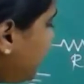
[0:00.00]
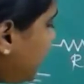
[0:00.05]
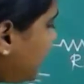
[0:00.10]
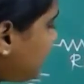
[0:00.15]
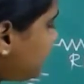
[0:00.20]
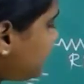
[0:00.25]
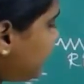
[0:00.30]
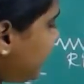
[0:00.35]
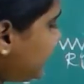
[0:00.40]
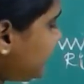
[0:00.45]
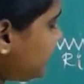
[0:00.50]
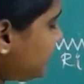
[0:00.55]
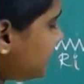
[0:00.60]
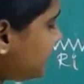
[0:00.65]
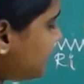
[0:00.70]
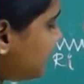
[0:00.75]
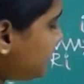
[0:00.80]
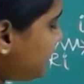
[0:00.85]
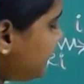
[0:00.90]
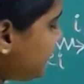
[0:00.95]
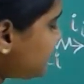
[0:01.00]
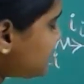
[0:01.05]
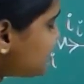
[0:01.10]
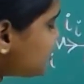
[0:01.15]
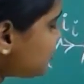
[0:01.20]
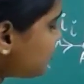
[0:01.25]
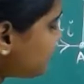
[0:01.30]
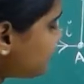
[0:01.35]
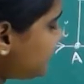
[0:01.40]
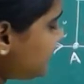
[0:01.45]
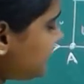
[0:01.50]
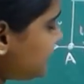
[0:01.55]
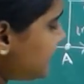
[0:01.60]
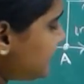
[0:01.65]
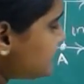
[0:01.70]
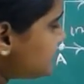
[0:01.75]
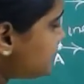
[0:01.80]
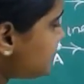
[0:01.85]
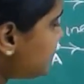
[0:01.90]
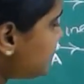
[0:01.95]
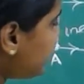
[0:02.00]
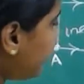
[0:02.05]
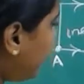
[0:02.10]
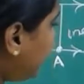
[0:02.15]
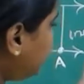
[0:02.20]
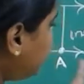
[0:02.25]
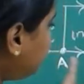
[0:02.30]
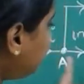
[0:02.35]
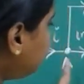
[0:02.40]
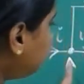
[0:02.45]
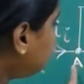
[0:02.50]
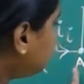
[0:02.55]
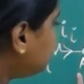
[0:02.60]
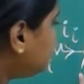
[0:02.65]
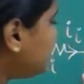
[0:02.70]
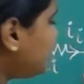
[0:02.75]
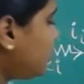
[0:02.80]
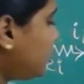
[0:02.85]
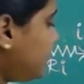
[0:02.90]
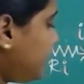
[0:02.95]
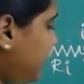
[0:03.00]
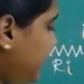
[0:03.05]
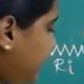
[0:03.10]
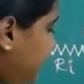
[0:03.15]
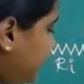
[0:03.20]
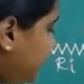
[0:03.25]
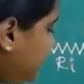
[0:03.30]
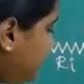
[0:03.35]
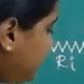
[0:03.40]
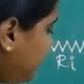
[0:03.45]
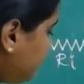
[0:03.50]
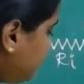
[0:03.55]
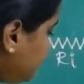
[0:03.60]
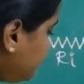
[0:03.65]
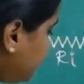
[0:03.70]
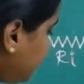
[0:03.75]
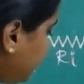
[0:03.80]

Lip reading: application of the KCL at node A. With the